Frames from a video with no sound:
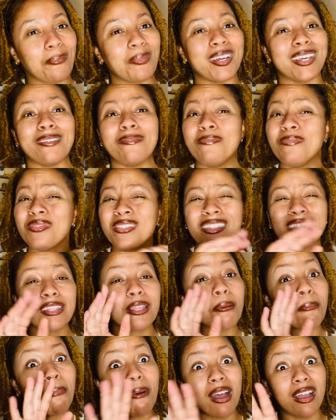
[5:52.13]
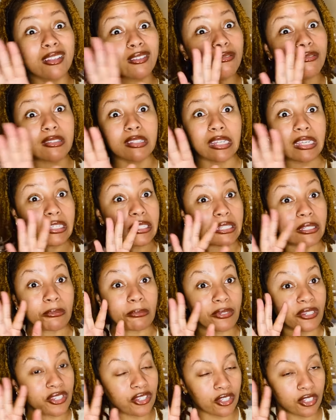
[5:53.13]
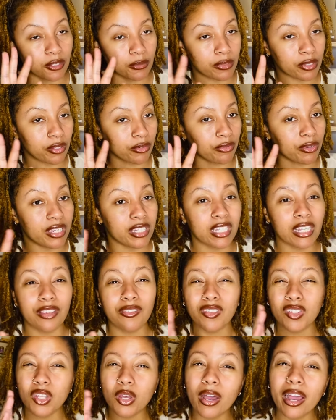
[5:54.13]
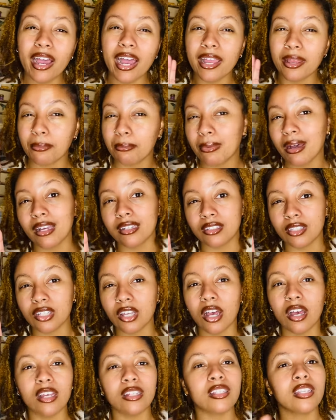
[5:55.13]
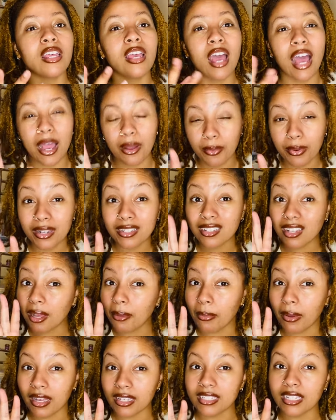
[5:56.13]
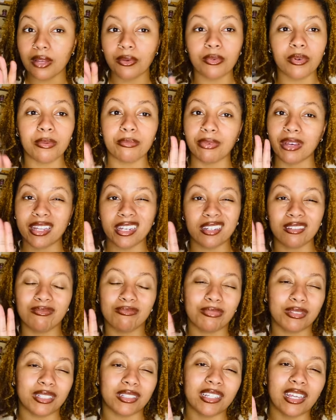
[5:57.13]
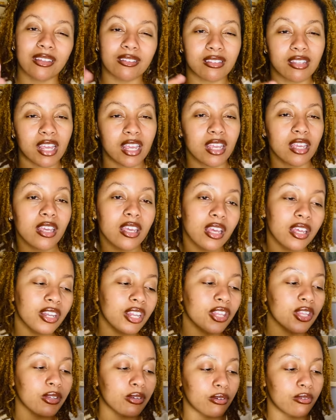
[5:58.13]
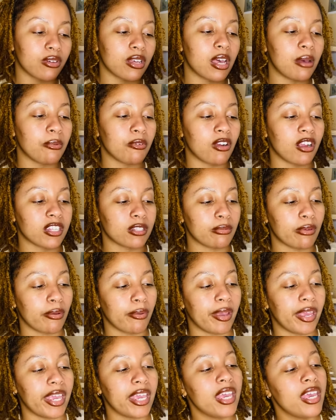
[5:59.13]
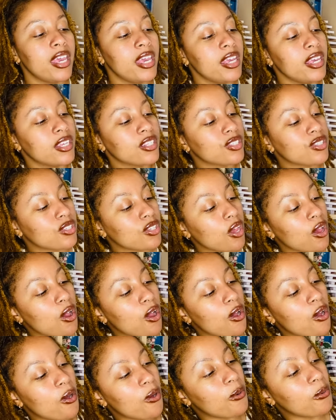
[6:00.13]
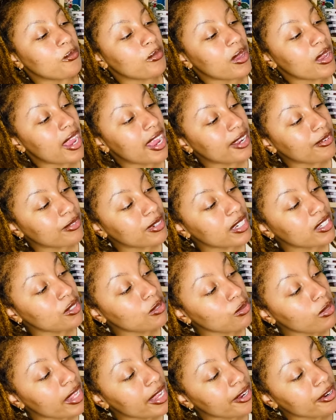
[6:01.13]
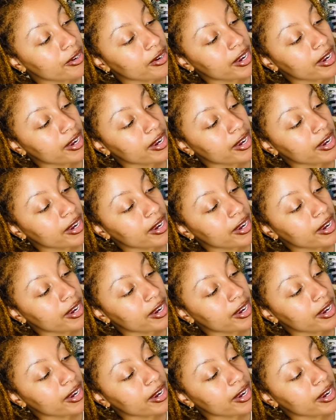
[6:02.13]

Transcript: but the box was like smushed to smithereens. Even though I unboxed dolls, I wanted to unbox that one, but but I was like, another one will come across my way. So I really do like her